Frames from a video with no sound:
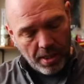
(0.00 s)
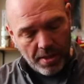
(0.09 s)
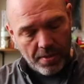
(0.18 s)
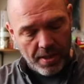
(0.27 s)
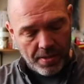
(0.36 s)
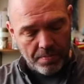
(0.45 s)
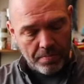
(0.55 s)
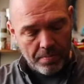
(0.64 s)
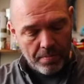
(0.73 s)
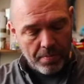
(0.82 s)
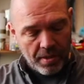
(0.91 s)
and
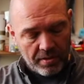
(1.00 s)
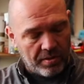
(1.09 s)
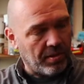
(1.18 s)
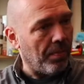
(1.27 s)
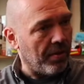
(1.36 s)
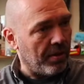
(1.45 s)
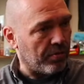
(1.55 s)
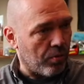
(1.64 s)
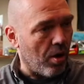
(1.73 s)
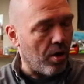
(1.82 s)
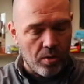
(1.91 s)
then something is
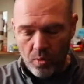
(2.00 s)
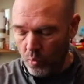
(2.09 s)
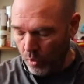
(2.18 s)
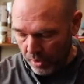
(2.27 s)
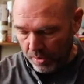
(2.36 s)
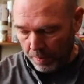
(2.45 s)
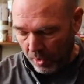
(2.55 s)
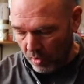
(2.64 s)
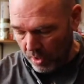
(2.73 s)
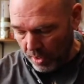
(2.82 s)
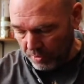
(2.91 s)
wrong with the
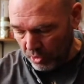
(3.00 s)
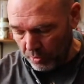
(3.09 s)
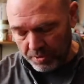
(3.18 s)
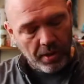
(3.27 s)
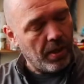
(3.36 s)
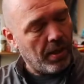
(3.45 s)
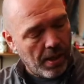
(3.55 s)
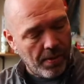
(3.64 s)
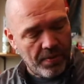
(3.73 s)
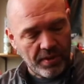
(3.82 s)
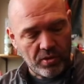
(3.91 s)
power amp tubes,
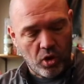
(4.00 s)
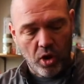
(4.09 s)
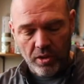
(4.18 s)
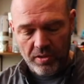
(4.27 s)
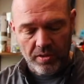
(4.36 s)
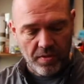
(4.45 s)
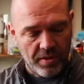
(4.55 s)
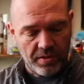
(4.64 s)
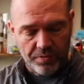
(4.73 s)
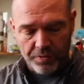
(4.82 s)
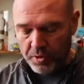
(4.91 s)
and this causes
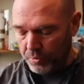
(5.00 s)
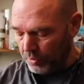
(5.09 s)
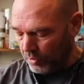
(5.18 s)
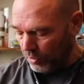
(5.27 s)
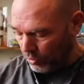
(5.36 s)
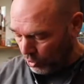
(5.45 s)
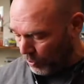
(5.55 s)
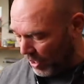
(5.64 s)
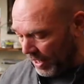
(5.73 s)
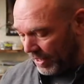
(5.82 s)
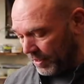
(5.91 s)
this fuse to
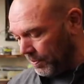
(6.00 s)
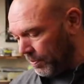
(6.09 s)
break.